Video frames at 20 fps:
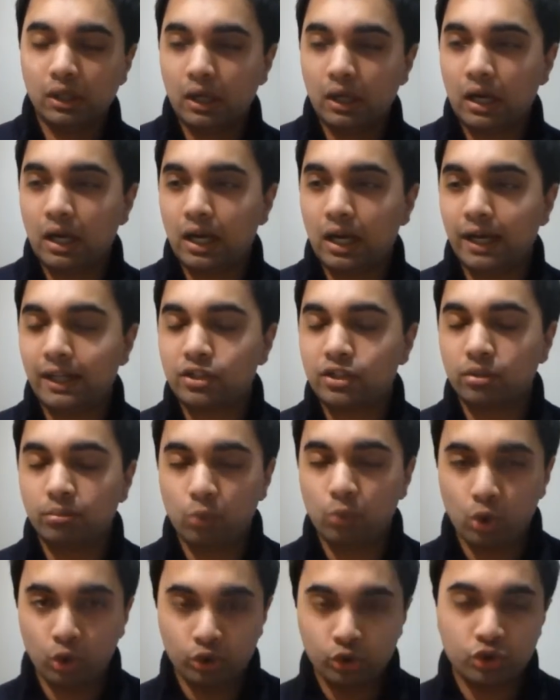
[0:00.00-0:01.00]
It's a
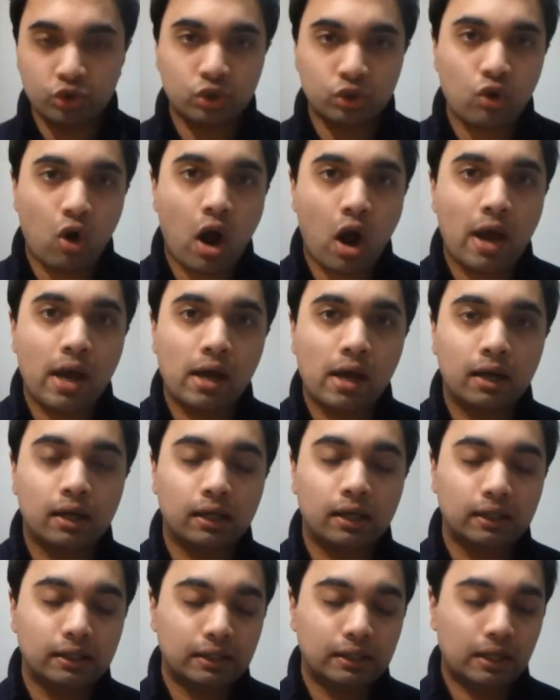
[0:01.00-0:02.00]
more drier,
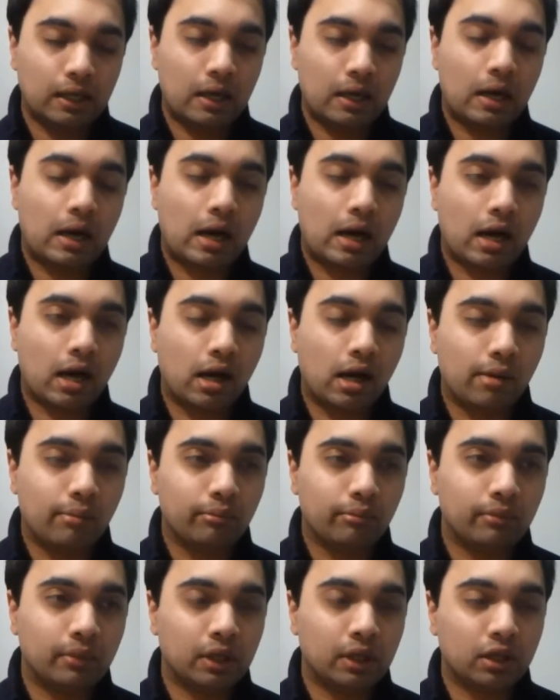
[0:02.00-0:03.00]

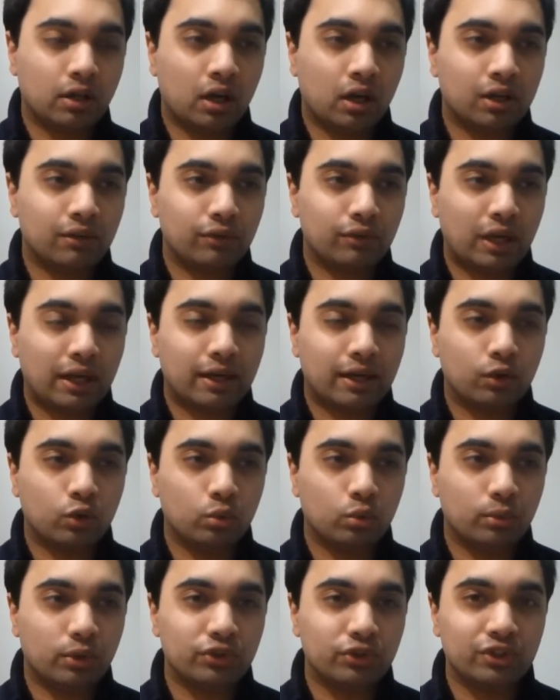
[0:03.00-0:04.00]
kind of like
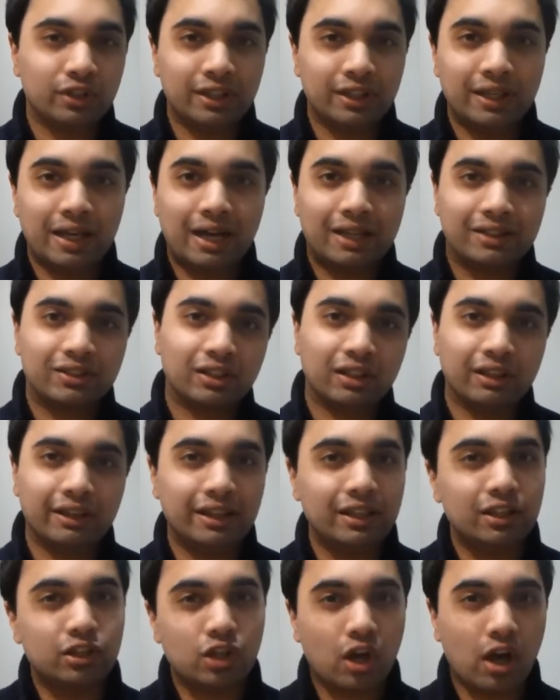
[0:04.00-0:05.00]
almost a
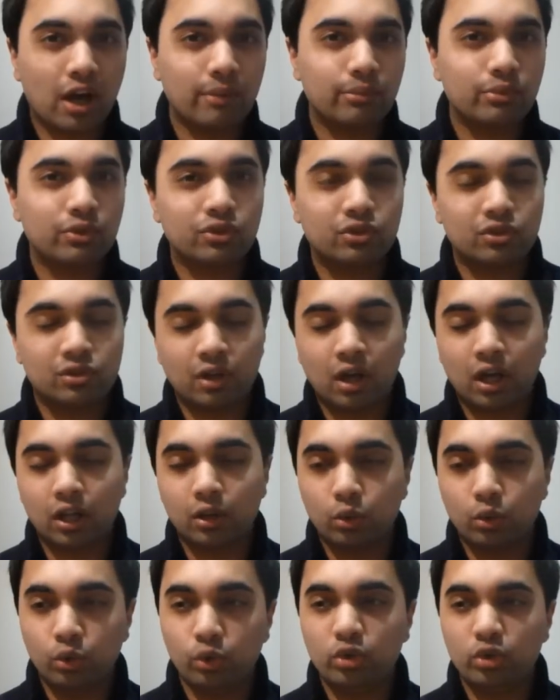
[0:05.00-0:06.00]
gasoline type style
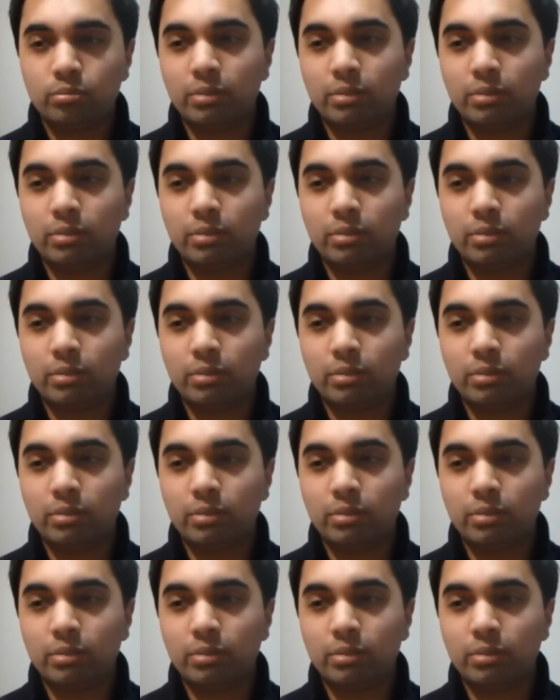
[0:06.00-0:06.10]
oud.